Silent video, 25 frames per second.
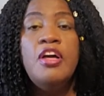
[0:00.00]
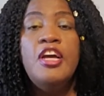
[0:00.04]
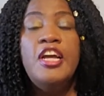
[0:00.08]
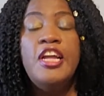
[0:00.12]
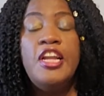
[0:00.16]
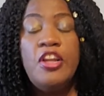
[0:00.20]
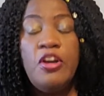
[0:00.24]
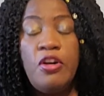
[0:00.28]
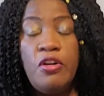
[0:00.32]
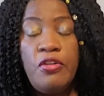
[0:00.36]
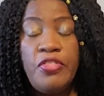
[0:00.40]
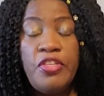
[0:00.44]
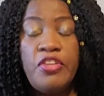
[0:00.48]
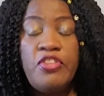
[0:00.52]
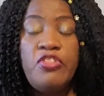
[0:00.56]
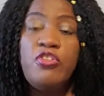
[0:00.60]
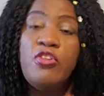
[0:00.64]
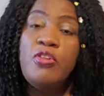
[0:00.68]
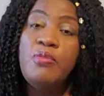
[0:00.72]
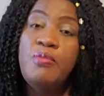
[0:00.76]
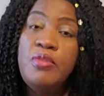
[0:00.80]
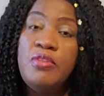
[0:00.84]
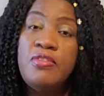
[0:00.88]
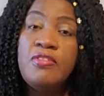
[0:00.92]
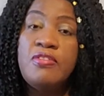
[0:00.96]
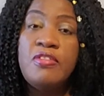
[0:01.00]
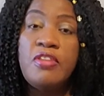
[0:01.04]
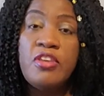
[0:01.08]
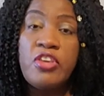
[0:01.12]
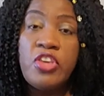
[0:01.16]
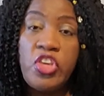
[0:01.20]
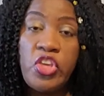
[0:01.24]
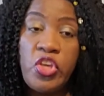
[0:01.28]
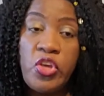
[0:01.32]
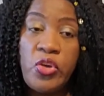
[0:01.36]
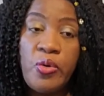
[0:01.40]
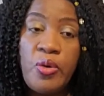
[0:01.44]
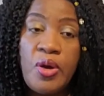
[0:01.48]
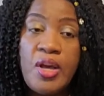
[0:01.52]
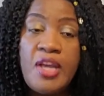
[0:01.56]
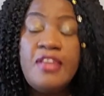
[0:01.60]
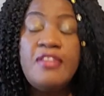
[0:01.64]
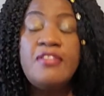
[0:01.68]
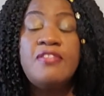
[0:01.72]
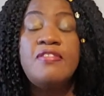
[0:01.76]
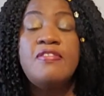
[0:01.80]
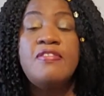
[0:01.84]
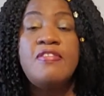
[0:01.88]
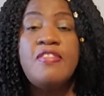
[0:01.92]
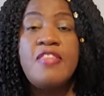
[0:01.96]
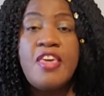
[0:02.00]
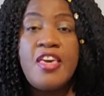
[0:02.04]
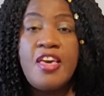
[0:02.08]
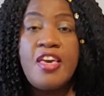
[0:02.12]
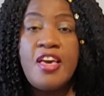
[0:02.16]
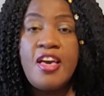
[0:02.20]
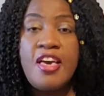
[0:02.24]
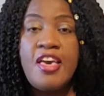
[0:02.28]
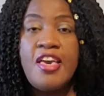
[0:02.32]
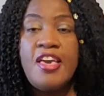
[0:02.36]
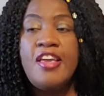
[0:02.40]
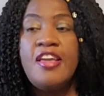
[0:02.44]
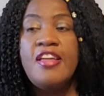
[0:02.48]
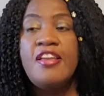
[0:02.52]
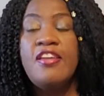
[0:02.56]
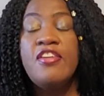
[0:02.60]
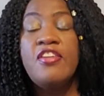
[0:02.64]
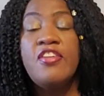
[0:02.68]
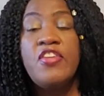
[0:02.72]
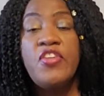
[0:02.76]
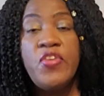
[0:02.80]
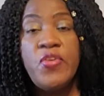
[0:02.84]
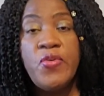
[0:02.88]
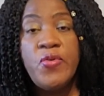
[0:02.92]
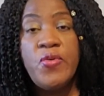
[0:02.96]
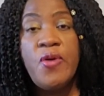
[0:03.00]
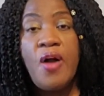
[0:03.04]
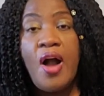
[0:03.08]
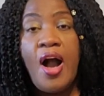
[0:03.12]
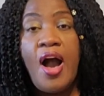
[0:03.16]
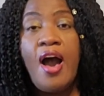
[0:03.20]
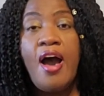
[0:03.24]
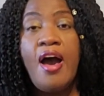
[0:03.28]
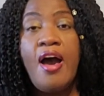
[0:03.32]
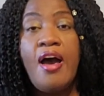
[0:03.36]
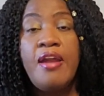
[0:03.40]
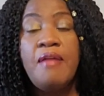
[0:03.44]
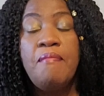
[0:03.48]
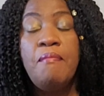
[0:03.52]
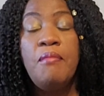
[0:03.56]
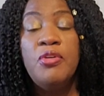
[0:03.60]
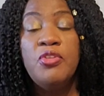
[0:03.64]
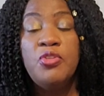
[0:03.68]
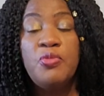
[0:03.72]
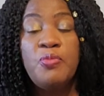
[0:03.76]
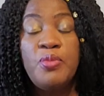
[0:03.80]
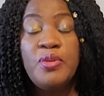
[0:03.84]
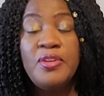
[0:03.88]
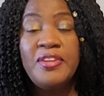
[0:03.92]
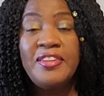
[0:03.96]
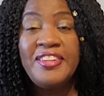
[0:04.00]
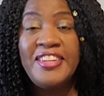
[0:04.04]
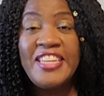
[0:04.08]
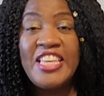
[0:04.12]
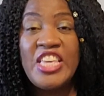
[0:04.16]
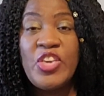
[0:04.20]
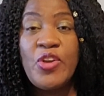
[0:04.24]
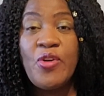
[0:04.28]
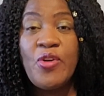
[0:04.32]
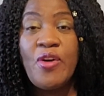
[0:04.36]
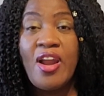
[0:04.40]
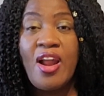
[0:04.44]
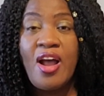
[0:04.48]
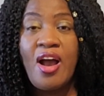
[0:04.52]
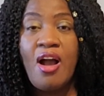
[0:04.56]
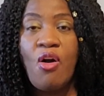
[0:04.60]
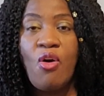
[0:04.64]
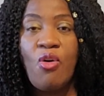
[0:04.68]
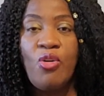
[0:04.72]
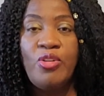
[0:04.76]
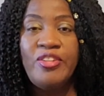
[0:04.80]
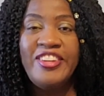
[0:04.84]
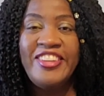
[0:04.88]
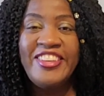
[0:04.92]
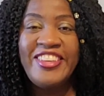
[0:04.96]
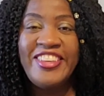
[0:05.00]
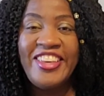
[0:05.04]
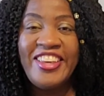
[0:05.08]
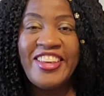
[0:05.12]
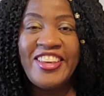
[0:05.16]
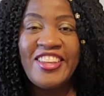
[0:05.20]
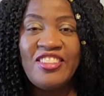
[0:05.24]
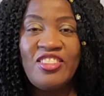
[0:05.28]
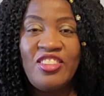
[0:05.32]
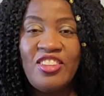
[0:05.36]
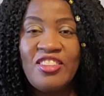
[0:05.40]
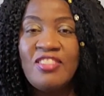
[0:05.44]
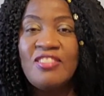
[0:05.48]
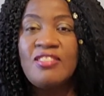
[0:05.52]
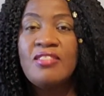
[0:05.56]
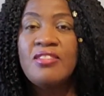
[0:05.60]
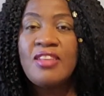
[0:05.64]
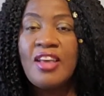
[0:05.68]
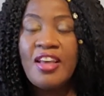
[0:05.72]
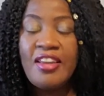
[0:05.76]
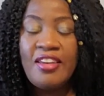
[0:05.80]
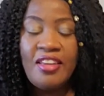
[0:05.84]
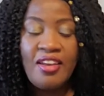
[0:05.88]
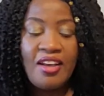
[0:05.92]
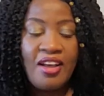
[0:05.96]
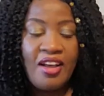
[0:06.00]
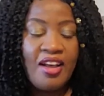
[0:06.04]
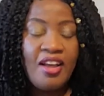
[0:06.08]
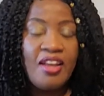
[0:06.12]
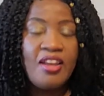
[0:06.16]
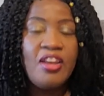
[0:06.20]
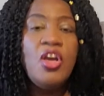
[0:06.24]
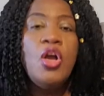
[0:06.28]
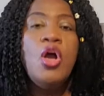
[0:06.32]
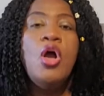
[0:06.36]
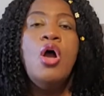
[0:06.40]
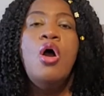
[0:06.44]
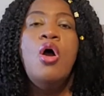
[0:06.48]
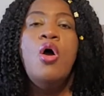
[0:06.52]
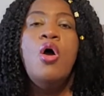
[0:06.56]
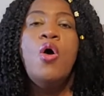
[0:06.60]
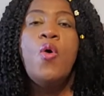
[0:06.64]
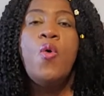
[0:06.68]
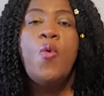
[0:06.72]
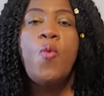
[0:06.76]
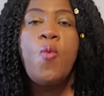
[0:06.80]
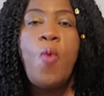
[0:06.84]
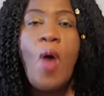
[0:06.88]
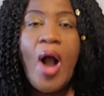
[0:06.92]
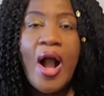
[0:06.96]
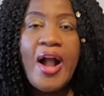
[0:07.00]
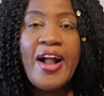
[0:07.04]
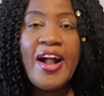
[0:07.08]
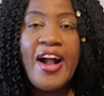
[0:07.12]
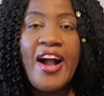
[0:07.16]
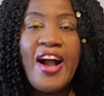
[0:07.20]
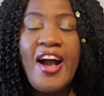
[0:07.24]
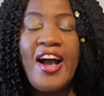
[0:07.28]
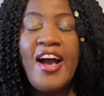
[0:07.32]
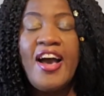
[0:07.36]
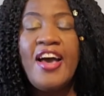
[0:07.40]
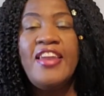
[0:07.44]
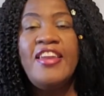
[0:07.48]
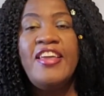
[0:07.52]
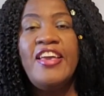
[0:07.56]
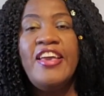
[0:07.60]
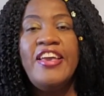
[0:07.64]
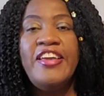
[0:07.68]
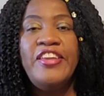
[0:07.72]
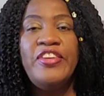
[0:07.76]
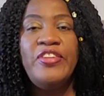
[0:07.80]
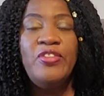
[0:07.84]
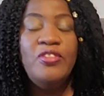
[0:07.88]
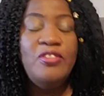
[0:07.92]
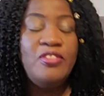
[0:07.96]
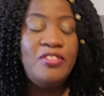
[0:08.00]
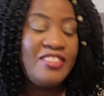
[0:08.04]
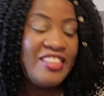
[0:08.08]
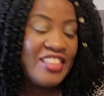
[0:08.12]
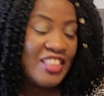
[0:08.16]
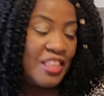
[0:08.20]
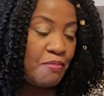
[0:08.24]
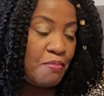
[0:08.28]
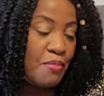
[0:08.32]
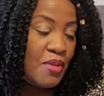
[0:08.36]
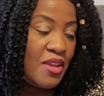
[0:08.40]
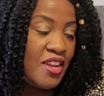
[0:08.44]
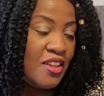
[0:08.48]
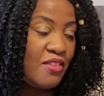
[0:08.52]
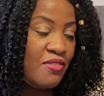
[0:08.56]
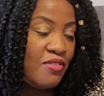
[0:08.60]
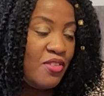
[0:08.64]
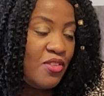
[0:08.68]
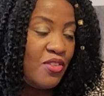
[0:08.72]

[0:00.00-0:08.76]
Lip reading: No, the job is secure, is there, and you are, most importantly, you are a hot cake. Just study hard, work hard, and you'll see the benefit